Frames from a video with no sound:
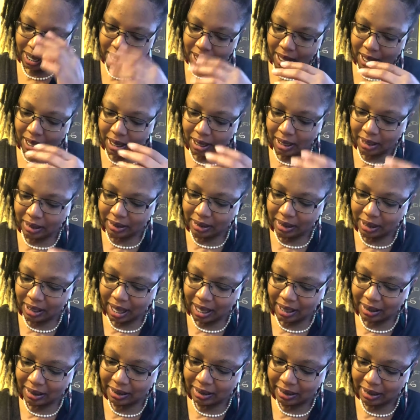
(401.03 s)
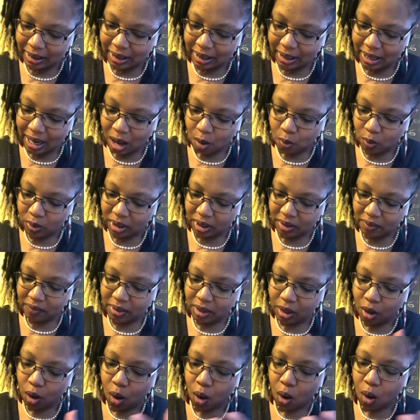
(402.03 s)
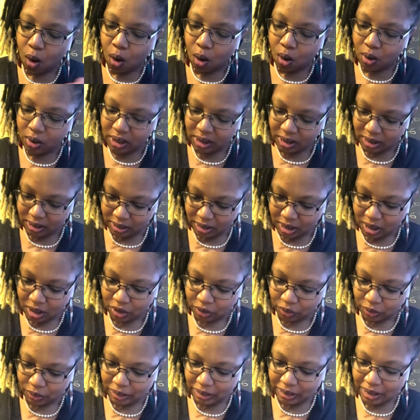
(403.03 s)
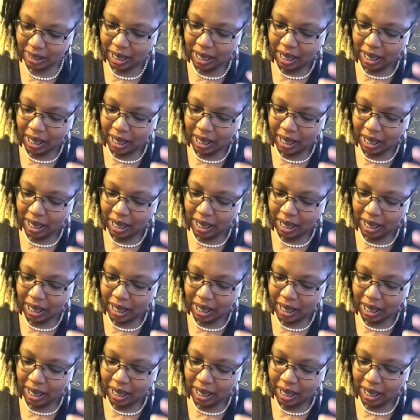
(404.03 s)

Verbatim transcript: and unto thy seed I will give thee all these countries,